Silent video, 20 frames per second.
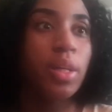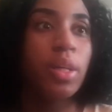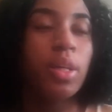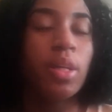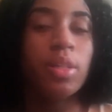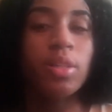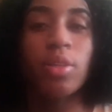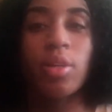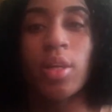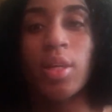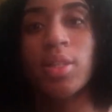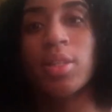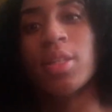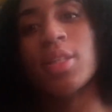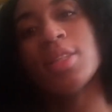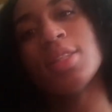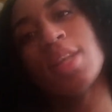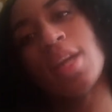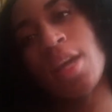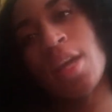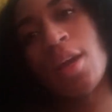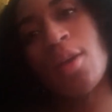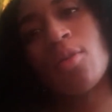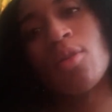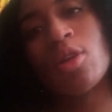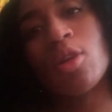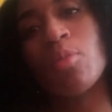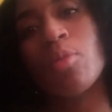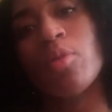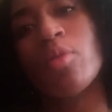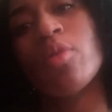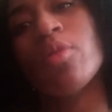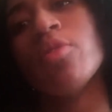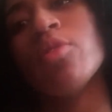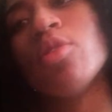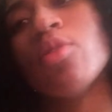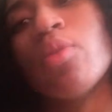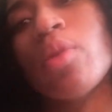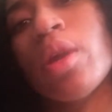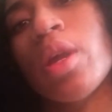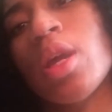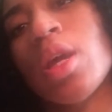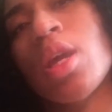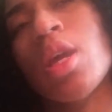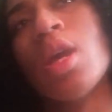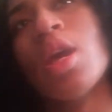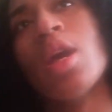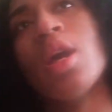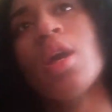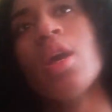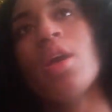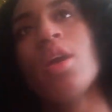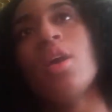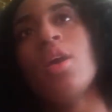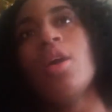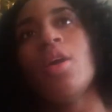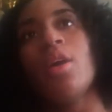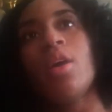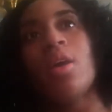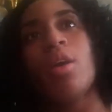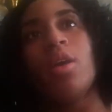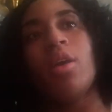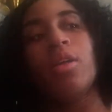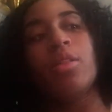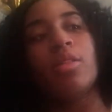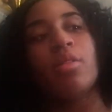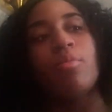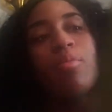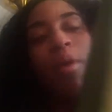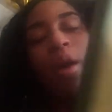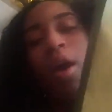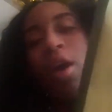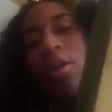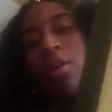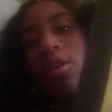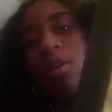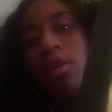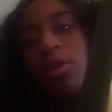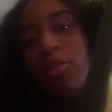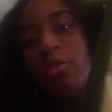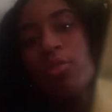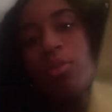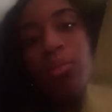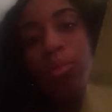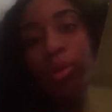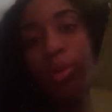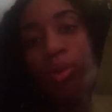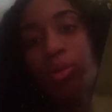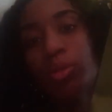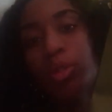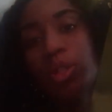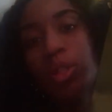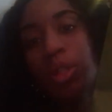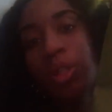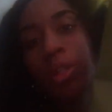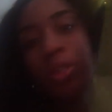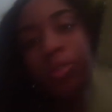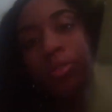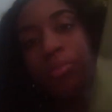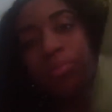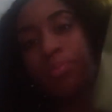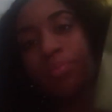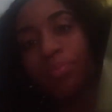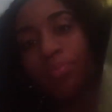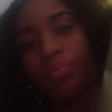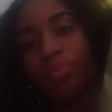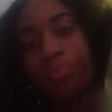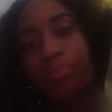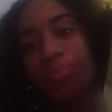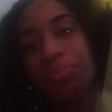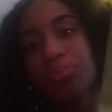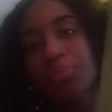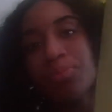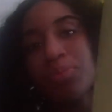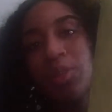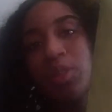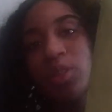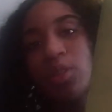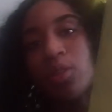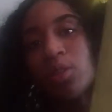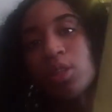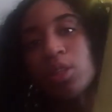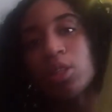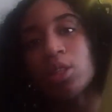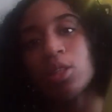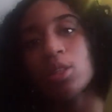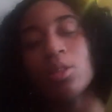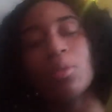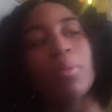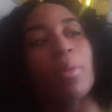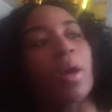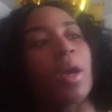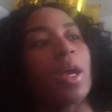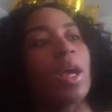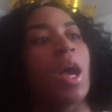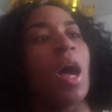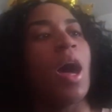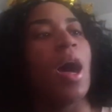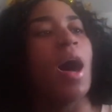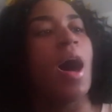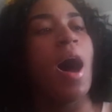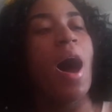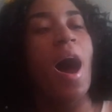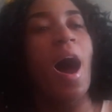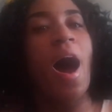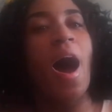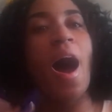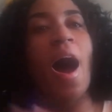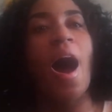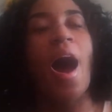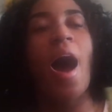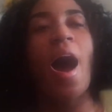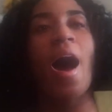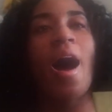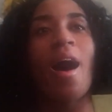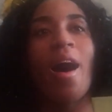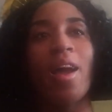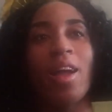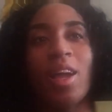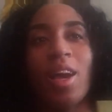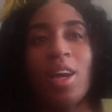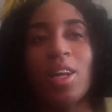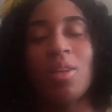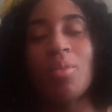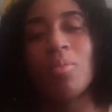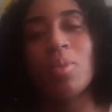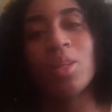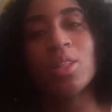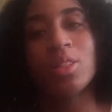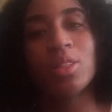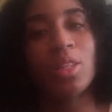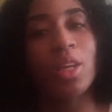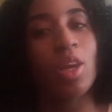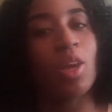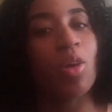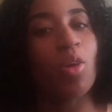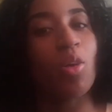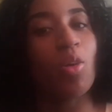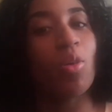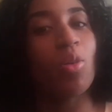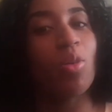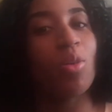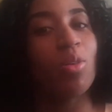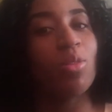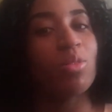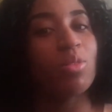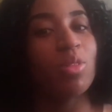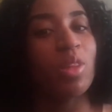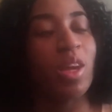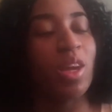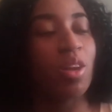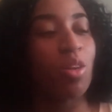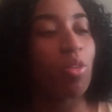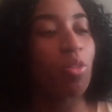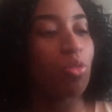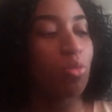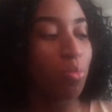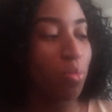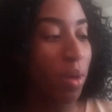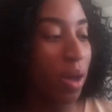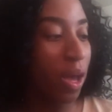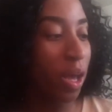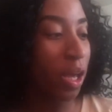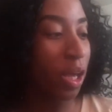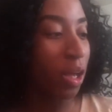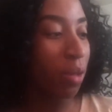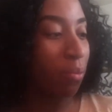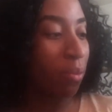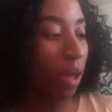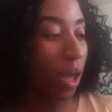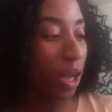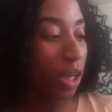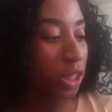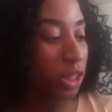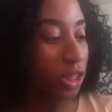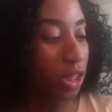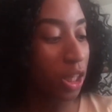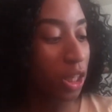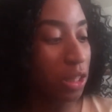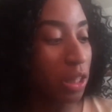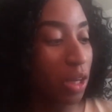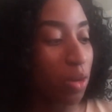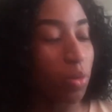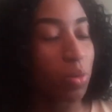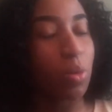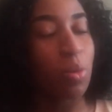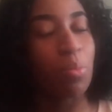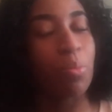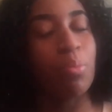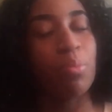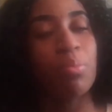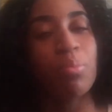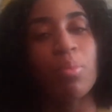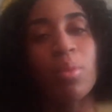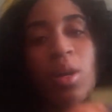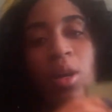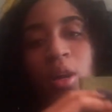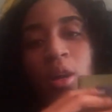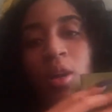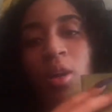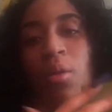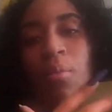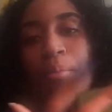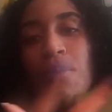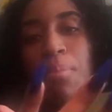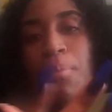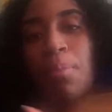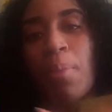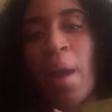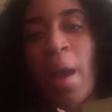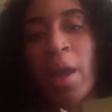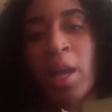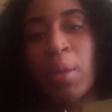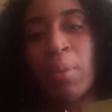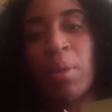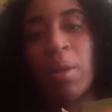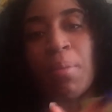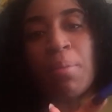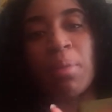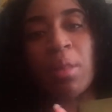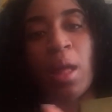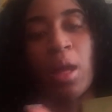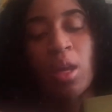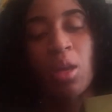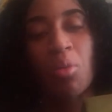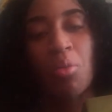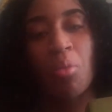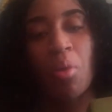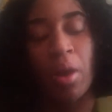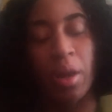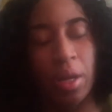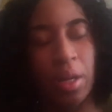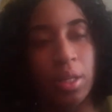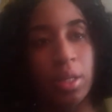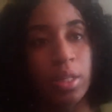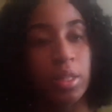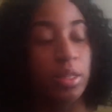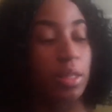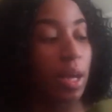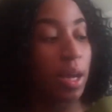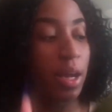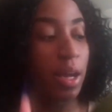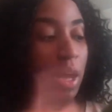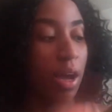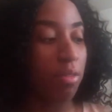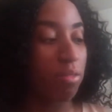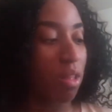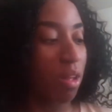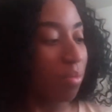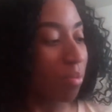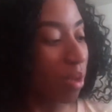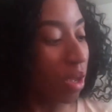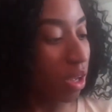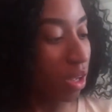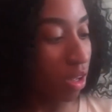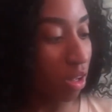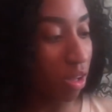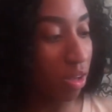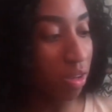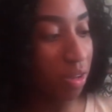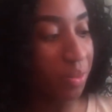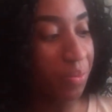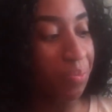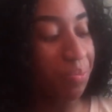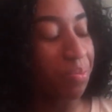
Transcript: So yeah, today I'm gonna be reviewing the bag from Gucci. So this is the bag. I kind of miss the old bag and packaging. They got the bag being black and white, because I have that bag here.